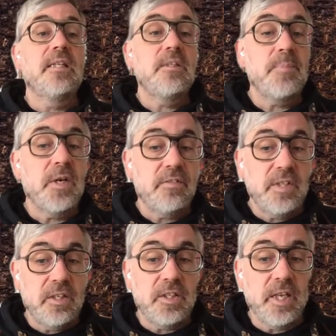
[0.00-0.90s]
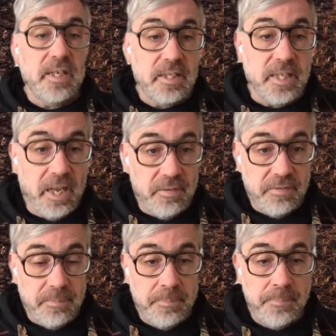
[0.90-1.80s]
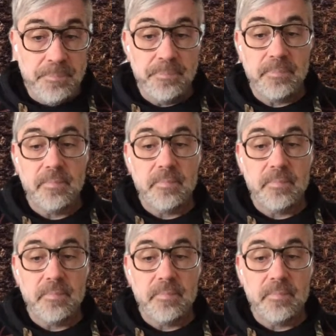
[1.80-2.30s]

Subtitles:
And of course, I think